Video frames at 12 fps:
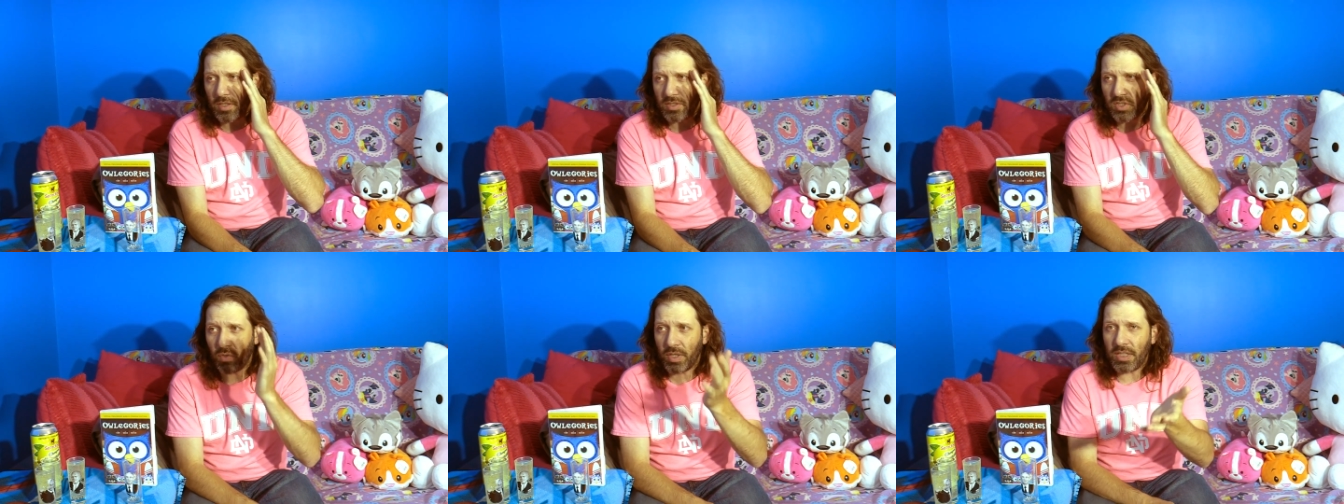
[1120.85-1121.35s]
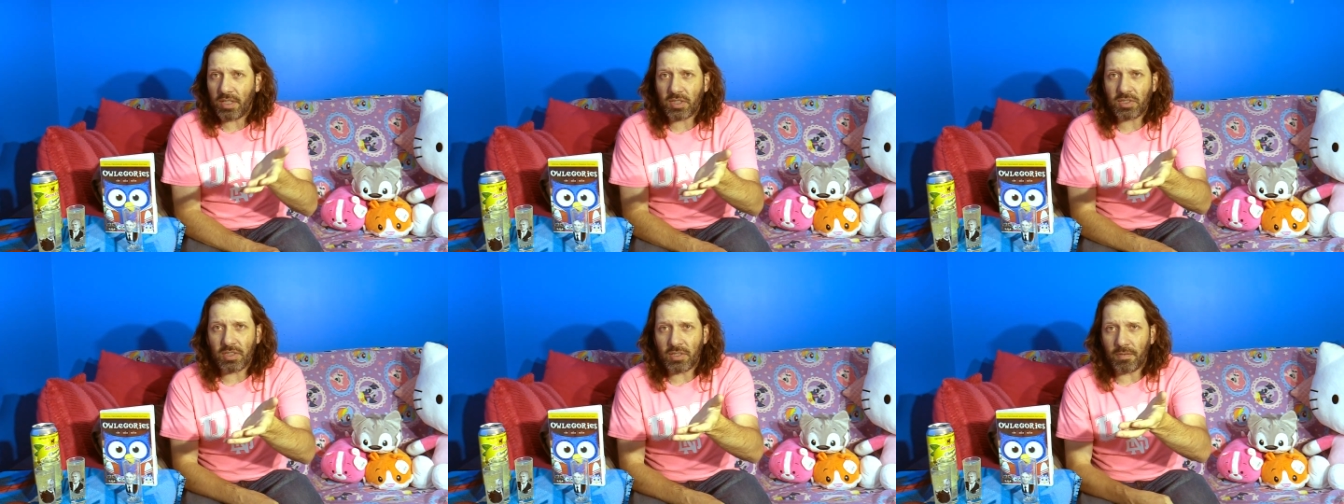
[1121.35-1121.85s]
So he
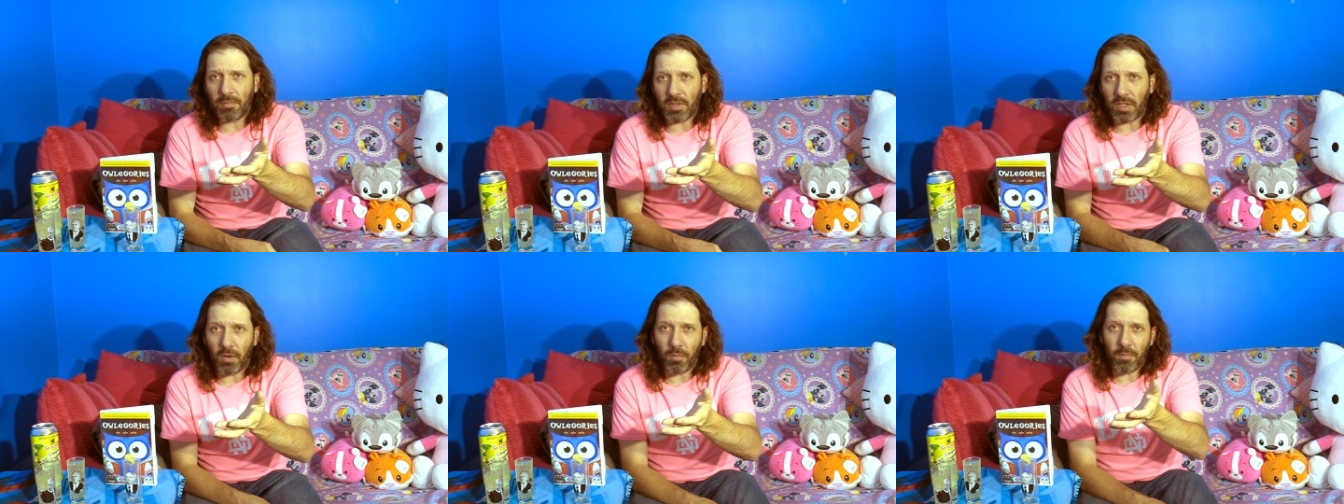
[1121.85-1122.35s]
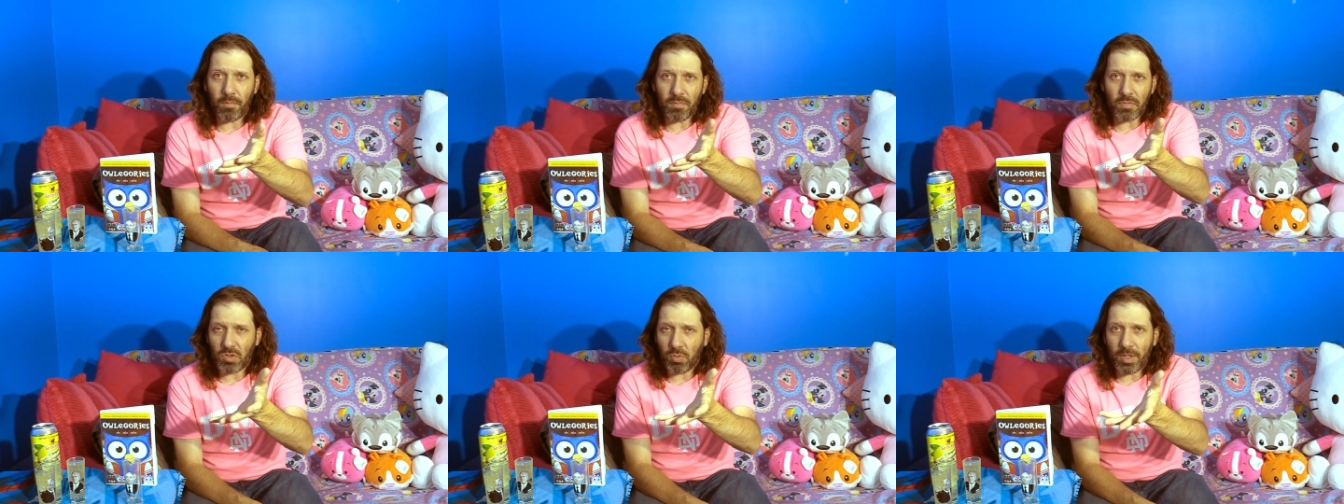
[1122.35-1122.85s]
doesn't, you know,
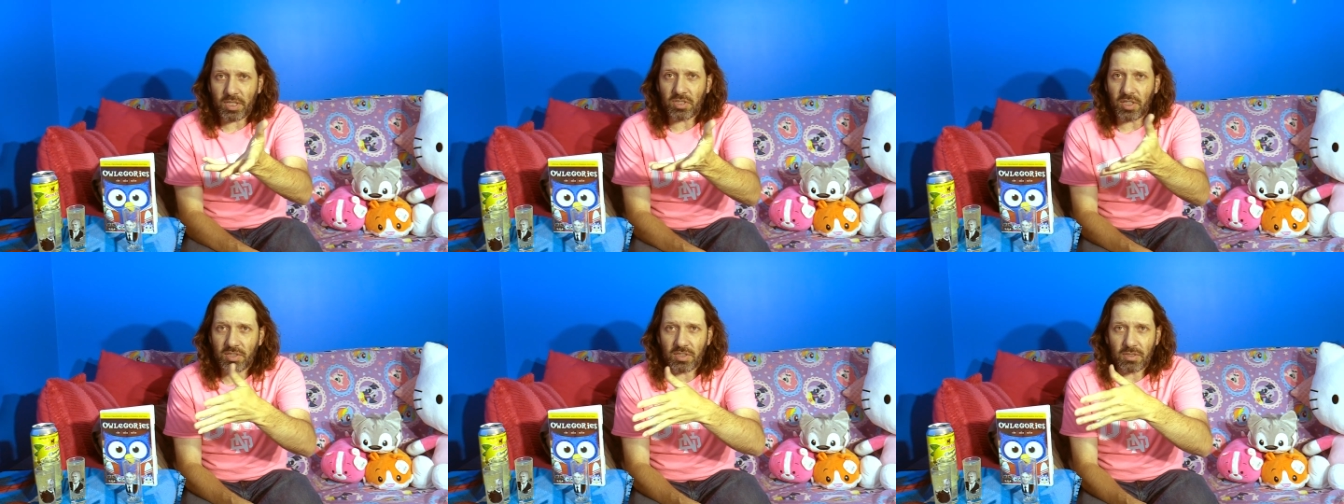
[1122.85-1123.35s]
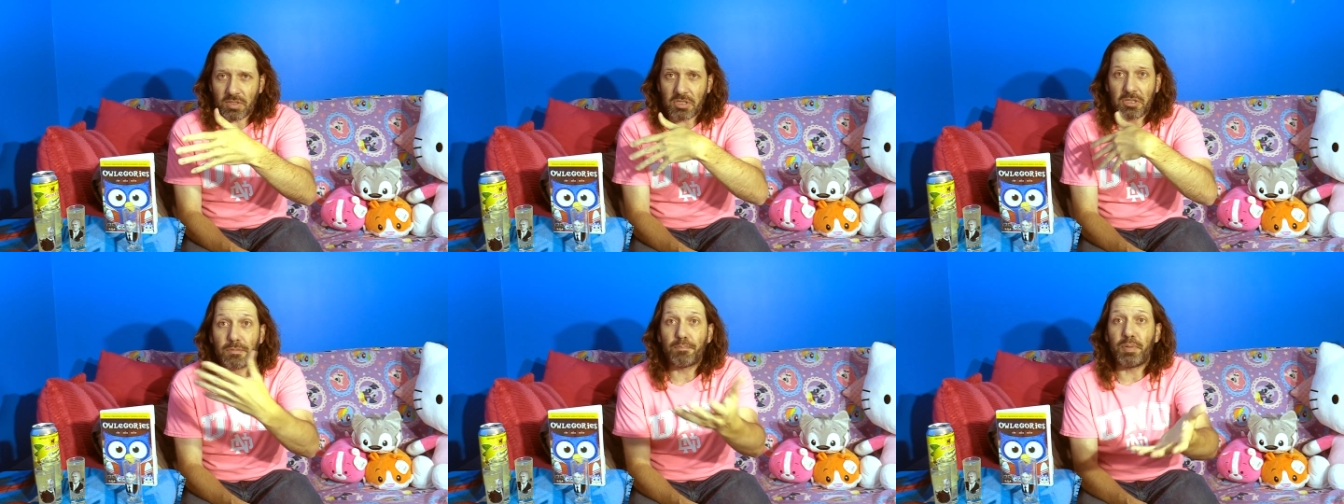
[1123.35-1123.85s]
Twitch doesn't
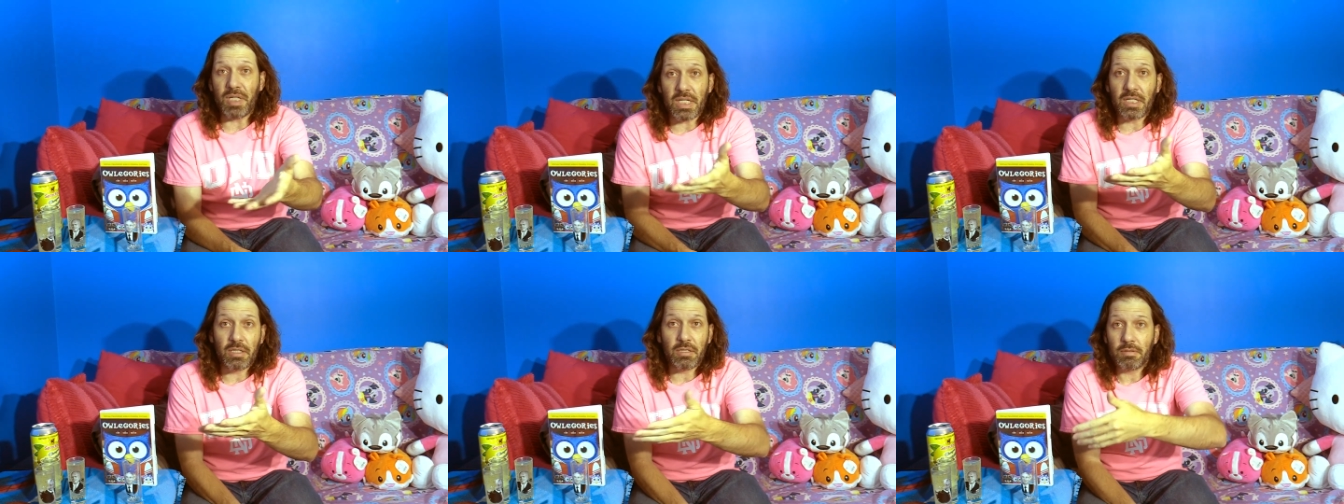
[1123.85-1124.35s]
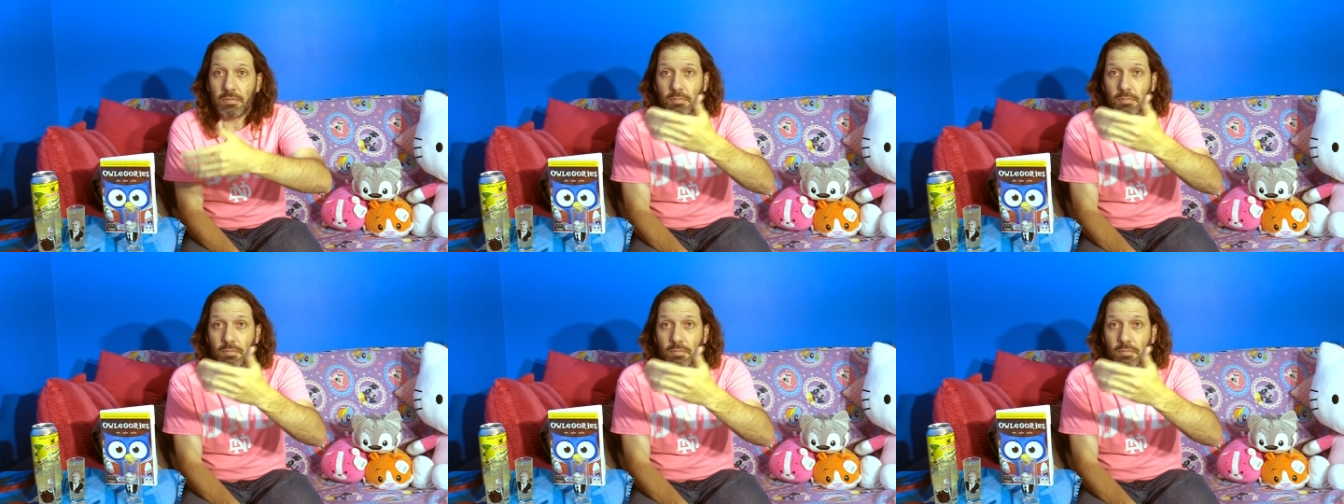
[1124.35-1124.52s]
speak